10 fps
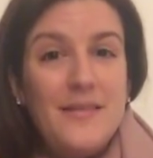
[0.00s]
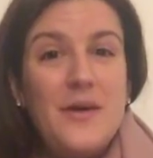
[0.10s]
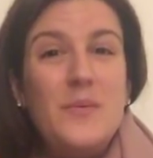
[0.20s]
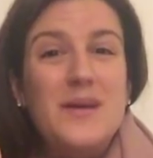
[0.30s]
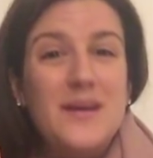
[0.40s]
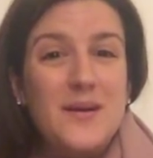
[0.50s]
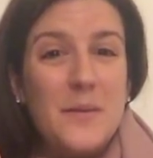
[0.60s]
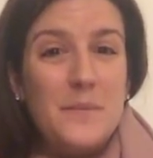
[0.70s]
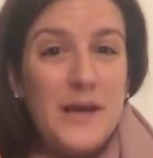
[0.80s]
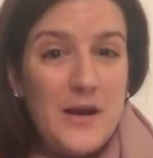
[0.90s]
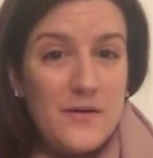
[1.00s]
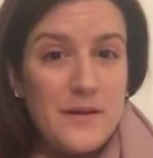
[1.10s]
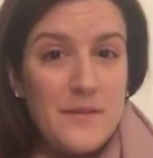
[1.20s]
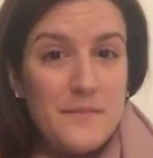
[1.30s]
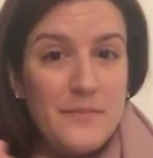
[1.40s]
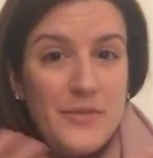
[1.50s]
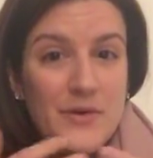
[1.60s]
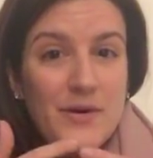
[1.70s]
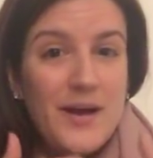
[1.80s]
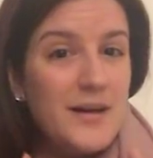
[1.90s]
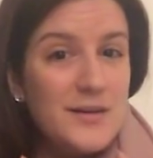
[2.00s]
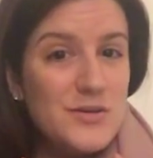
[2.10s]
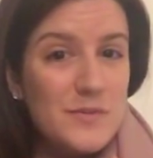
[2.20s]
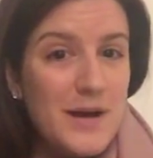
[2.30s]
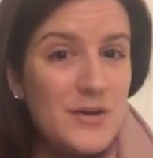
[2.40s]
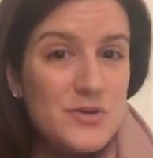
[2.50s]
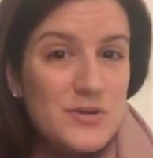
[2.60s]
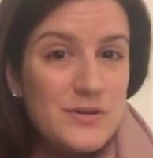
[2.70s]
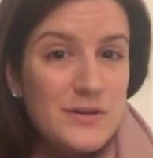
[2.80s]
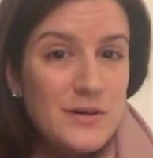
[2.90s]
that we can compare them. They're not intermeshed.